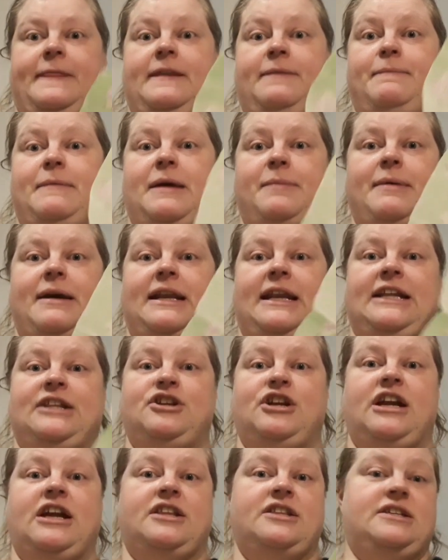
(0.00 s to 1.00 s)
Maybe I need
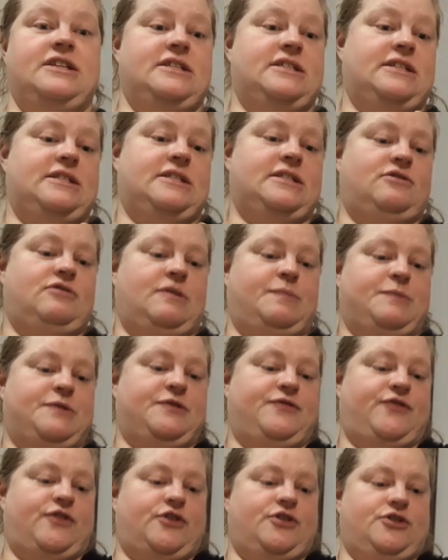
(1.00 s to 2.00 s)
to cut this in
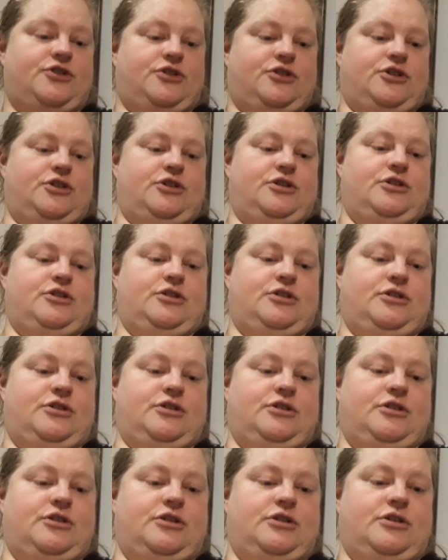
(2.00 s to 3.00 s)
strips first.
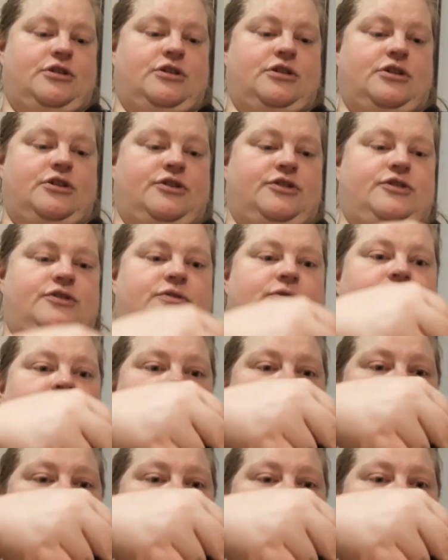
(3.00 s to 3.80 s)
So